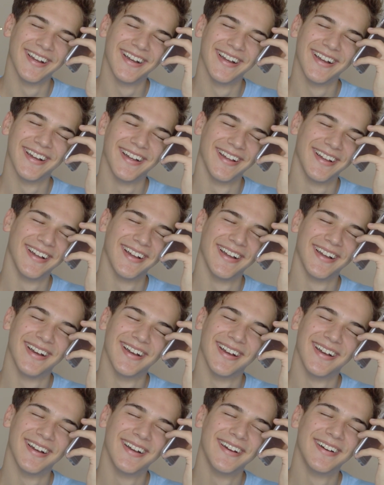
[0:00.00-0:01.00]

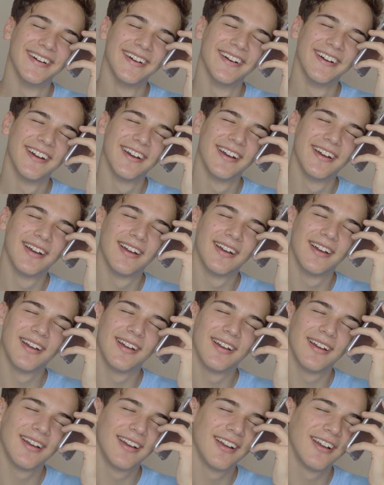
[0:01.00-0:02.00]

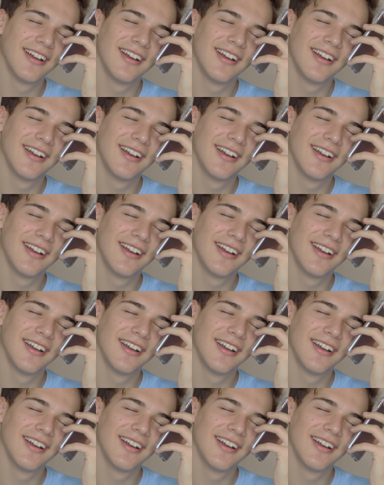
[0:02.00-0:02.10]
Nobody speaks.